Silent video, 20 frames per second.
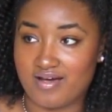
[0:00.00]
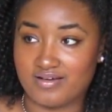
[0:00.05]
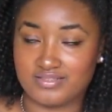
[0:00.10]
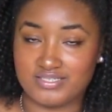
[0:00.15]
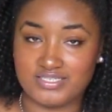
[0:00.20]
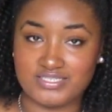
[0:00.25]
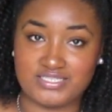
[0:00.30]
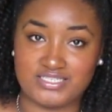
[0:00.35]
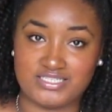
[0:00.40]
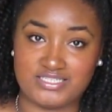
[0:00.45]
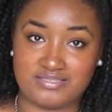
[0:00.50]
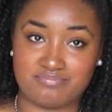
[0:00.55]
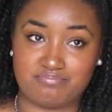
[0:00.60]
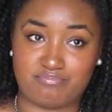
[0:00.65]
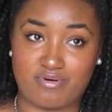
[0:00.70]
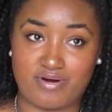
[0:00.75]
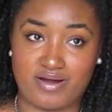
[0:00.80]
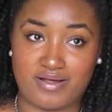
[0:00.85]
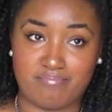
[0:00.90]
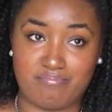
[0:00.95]
this is
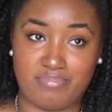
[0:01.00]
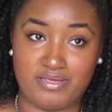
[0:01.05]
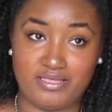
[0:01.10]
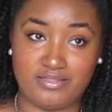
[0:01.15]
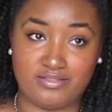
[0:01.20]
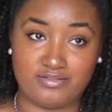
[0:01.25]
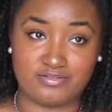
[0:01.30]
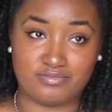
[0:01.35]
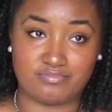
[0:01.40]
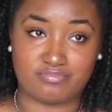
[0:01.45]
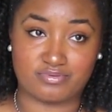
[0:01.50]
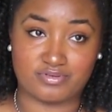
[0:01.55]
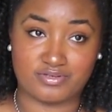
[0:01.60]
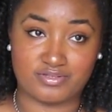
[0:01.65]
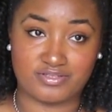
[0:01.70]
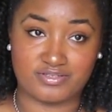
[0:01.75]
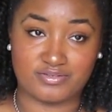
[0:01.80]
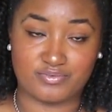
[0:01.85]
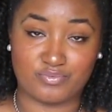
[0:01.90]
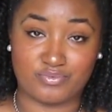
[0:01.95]
B little
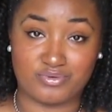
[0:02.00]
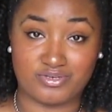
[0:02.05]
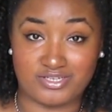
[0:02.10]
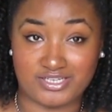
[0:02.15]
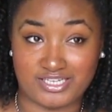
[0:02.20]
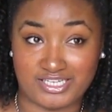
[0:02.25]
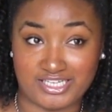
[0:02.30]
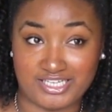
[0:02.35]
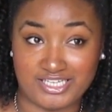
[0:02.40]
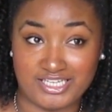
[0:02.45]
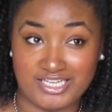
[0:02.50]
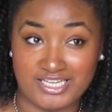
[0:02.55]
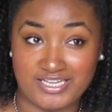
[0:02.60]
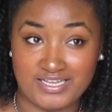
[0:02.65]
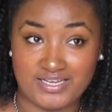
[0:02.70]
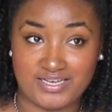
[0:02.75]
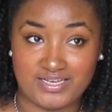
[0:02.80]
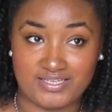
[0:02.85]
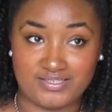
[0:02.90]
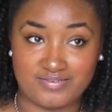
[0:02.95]
brother Woody.
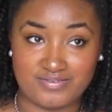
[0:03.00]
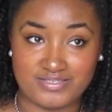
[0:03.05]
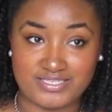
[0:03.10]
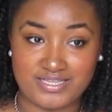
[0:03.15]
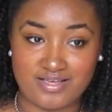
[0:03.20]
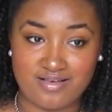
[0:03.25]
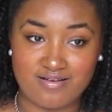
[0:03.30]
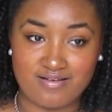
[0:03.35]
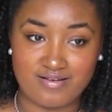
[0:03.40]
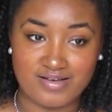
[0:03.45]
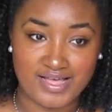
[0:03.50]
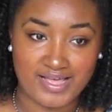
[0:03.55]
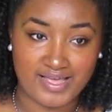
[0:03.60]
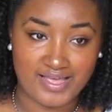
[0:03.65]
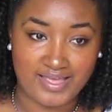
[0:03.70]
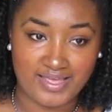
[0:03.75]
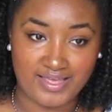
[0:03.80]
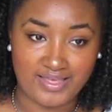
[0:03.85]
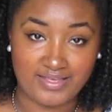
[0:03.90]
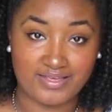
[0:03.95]
And I was like, oh
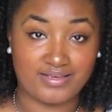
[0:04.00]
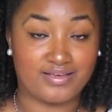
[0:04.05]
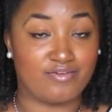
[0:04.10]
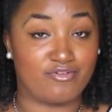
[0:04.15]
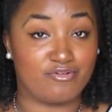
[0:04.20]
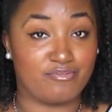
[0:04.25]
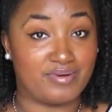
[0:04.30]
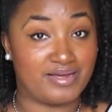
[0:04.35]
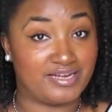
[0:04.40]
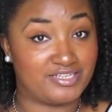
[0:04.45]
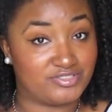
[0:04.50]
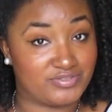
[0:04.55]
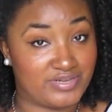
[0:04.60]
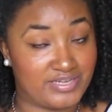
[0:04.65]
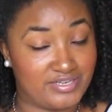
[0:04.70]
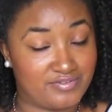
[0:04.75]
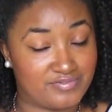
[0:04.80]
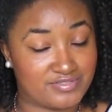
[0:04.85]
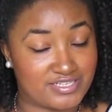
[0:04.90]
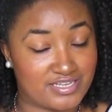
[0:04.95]
hey. Remind you, I
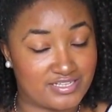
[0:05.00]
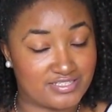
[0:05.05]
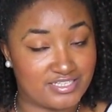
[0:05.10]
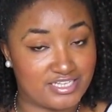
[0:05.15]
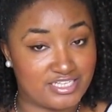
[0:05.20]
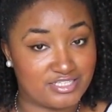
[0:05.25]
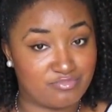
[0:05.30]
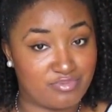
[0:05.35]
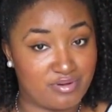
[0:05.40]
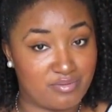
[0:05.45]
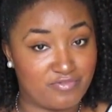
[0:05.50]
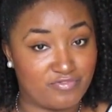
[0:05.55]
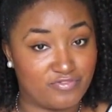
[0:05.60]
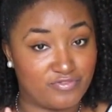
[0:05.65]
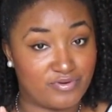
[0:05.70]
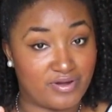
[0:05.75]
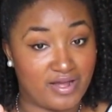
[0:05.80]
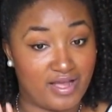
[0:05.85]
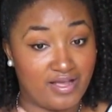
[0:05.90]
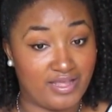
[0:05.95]
ain't never talked to this boy
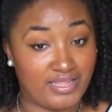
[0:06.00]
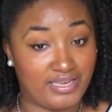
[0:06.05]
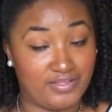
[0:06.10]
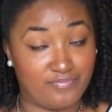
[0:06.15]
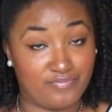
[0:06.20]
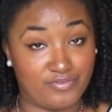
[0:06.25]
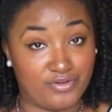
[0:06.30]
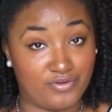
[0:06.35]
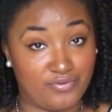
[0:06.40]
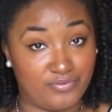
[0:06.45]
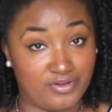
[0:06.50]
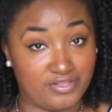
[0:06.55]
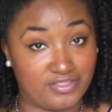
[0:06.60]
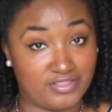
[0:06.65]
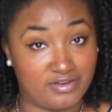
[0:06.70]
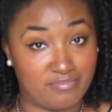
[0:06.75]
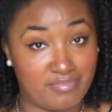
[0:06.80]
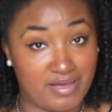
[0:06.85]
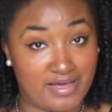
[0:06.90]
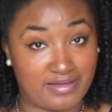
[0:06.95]
before. I ain't even know
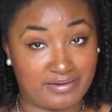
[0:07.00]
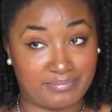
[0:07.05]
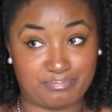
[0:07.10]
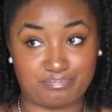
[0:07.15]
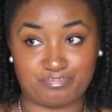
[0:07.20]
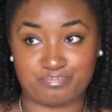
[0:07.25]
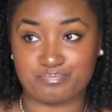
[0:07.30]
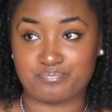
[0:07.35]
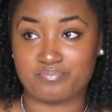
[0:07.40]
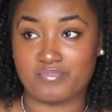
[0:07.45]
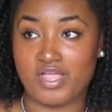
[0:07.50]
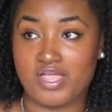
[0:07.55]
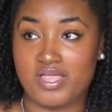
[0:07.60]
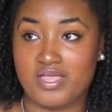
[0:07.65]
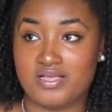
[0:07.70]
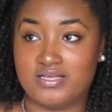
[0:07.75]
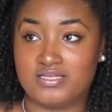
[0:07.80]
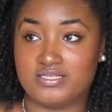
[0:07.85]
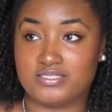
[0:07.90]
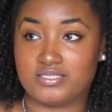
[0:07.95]
nothing about him.
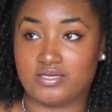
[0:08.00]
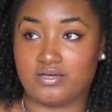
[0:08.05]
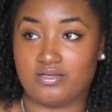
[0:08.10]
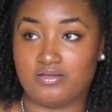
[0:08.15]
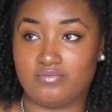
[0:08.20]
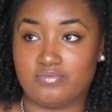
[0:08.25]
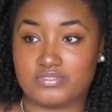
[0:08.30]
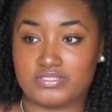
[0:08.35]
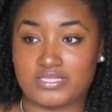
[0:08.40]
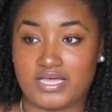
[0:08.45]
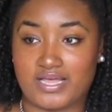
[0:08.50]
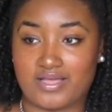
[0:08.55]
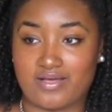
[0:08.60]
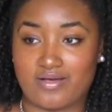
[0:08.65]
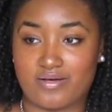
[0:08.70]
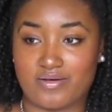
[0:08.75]
So he was like,